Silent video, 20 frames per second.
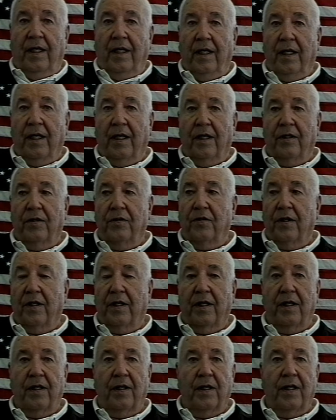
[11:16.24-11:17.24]
And it's
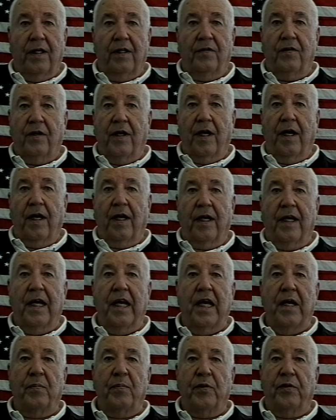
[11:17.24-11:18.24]
a, it's got a
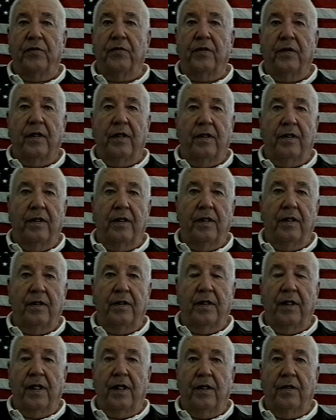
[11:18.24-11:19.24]
campus that,
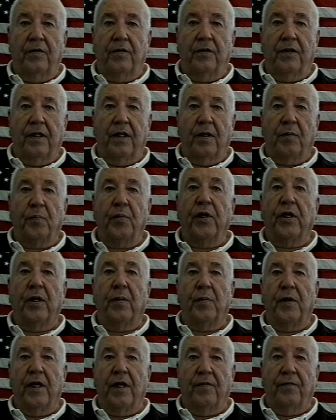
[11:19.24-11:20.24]
that, that is the
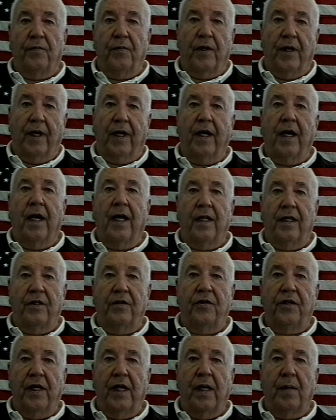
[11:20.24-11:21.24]
epitome of what a
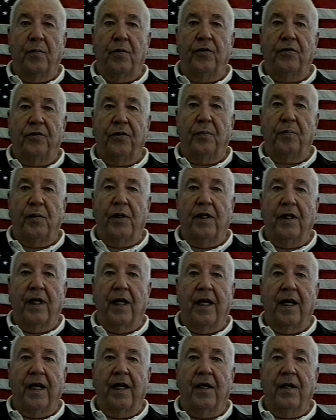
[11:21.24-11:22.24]
college campus should be
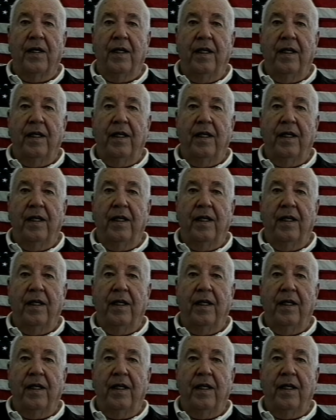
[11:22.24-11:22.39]
like.